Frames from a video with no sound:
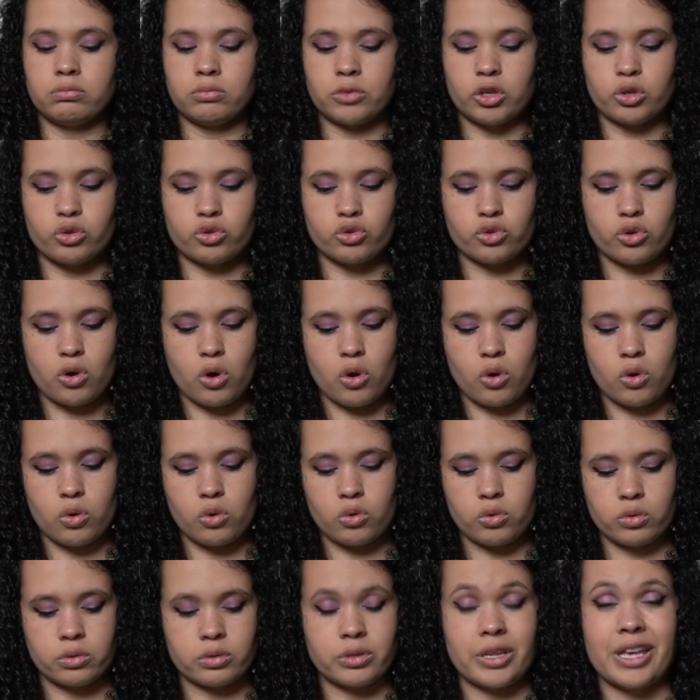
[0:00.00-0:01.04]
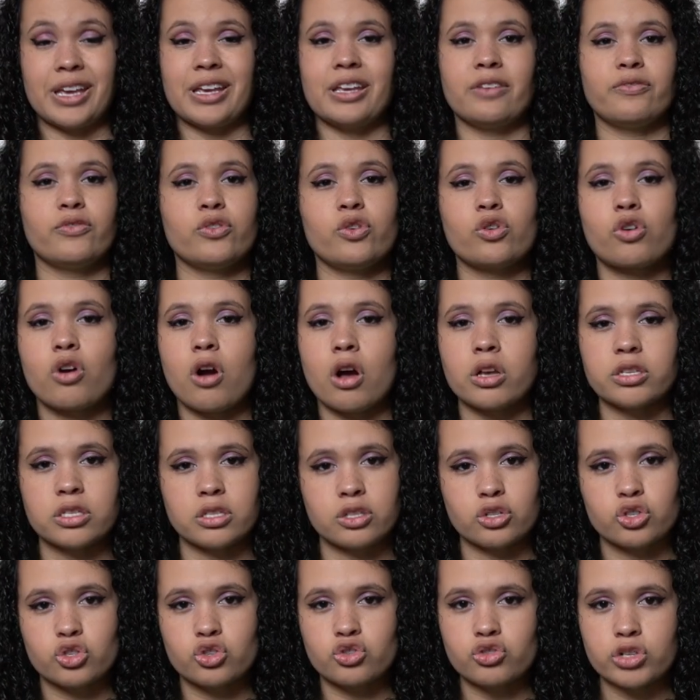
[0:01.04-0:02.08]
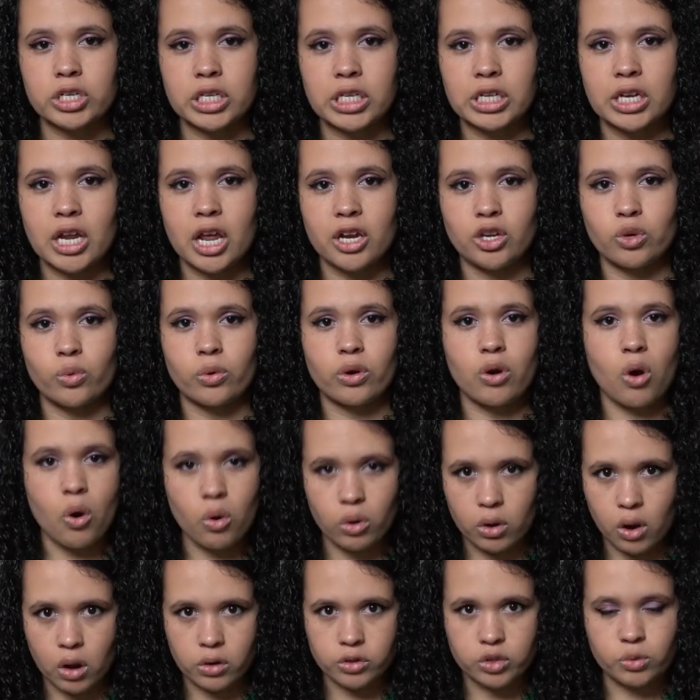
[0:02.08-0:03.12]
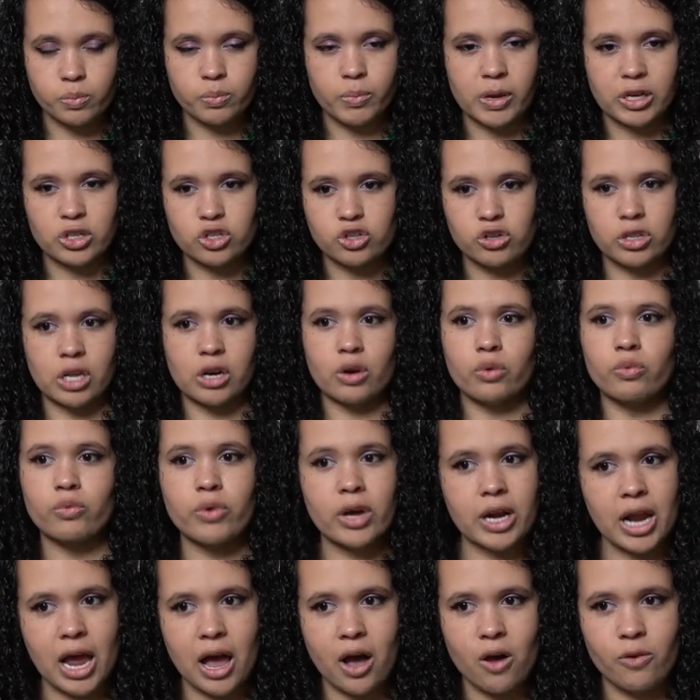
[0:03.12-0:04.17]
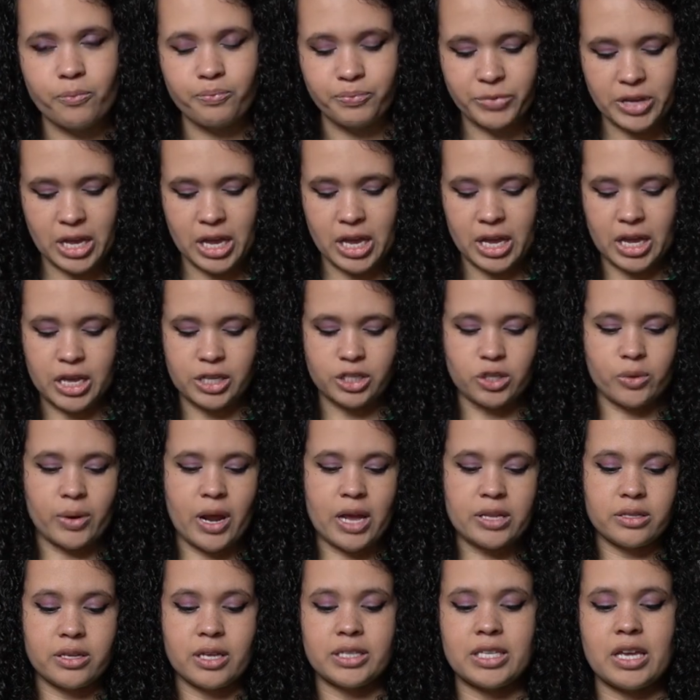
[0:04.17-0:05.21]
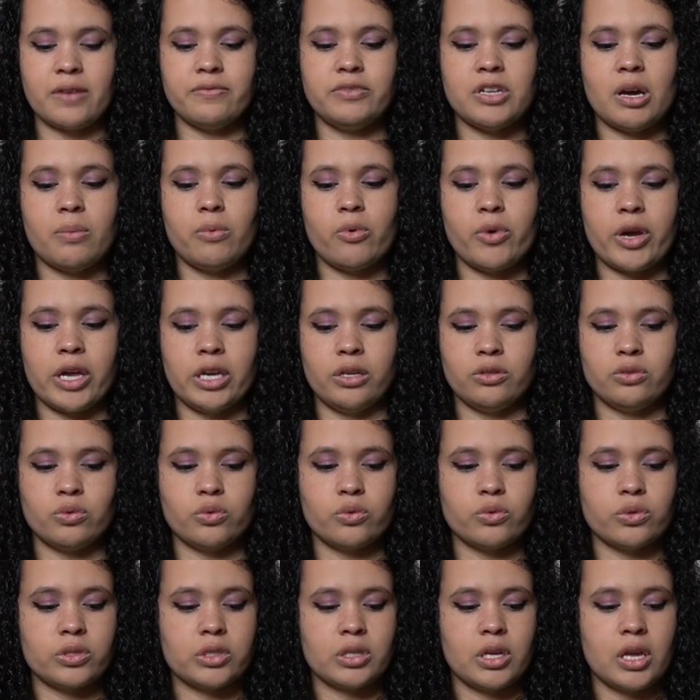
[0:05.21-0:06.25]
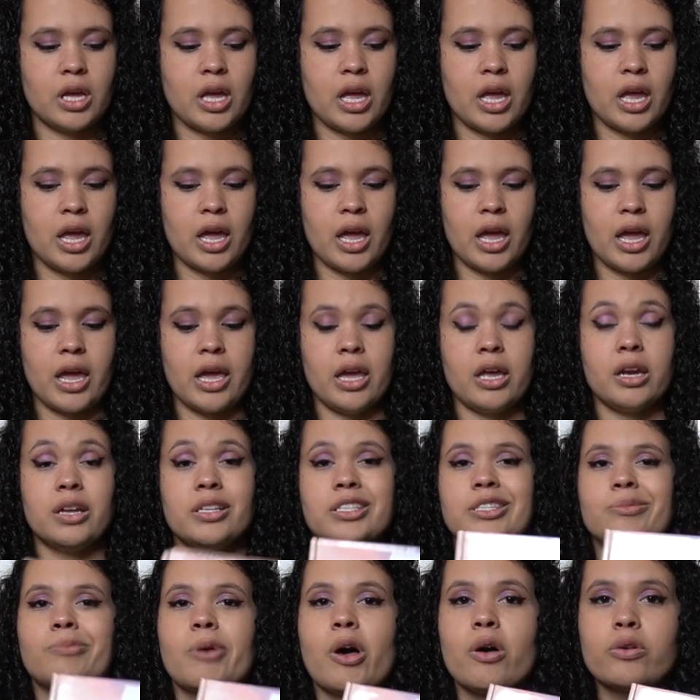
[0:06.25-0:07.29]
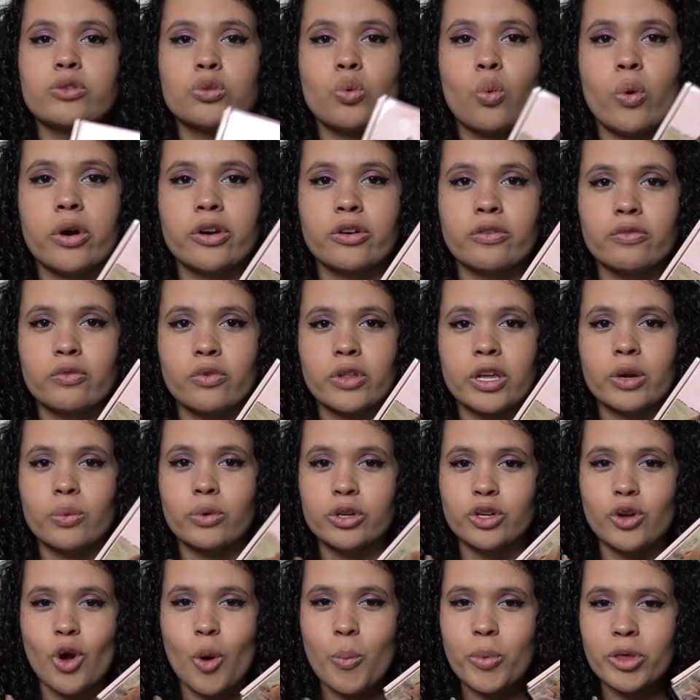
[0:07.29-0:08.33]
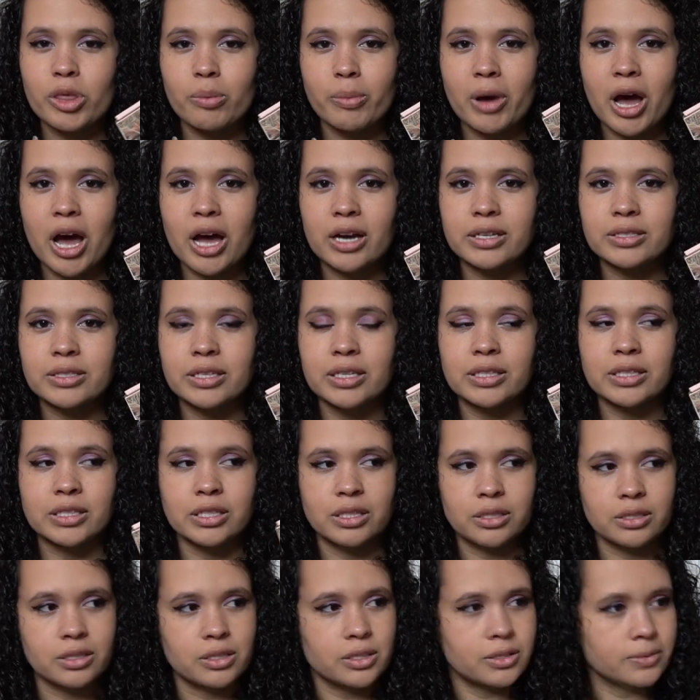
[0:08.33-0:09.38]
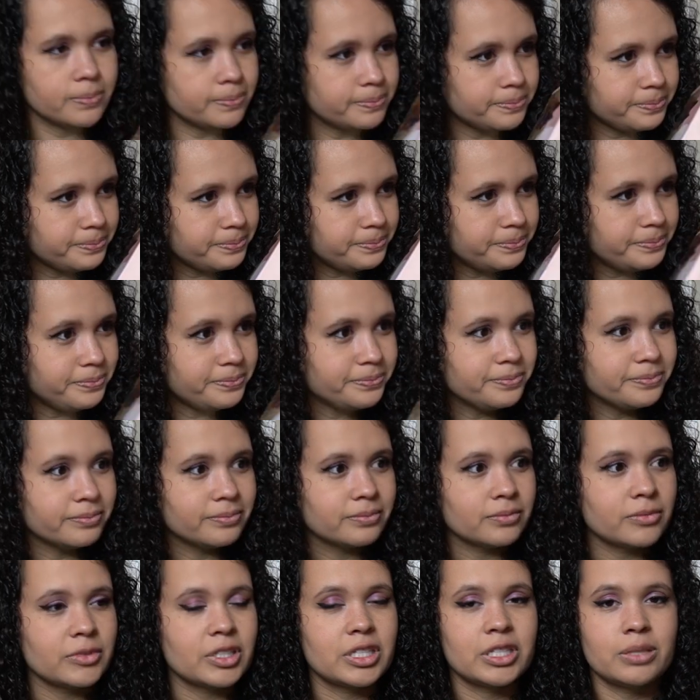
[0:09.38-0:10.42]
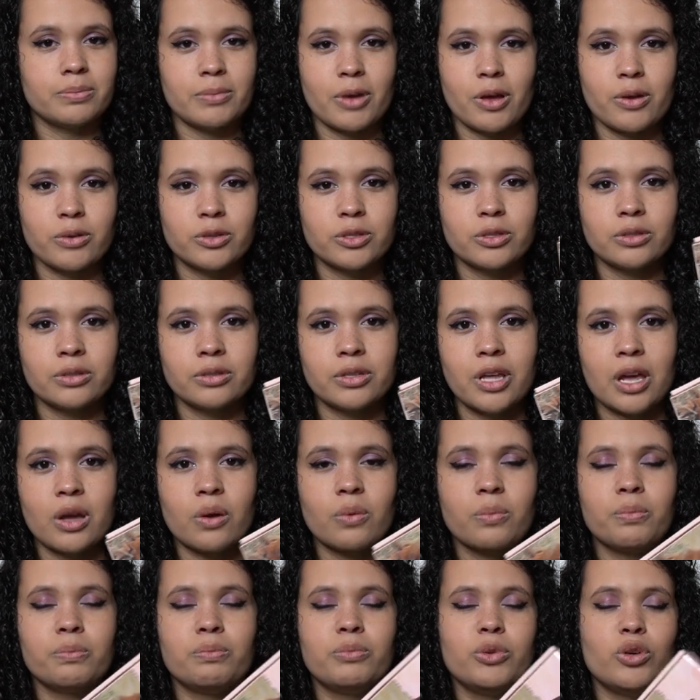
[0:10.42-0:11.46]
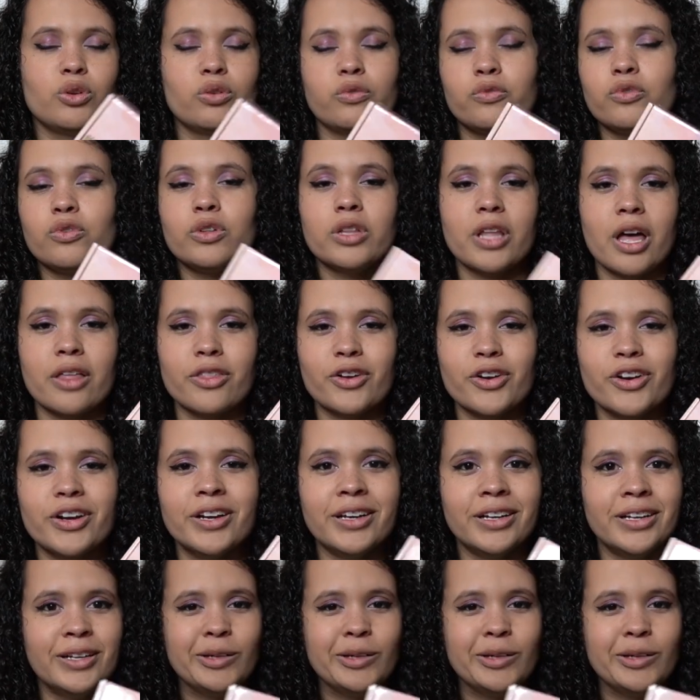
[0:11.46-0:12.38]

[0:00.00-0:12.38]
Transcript: control, like if you're crossing the street and you want to hold on to them, make sure they don't run out. So it ha does have double handles, and it smells wonderful. Like when you open the box, it's just It smells like beautiful leather.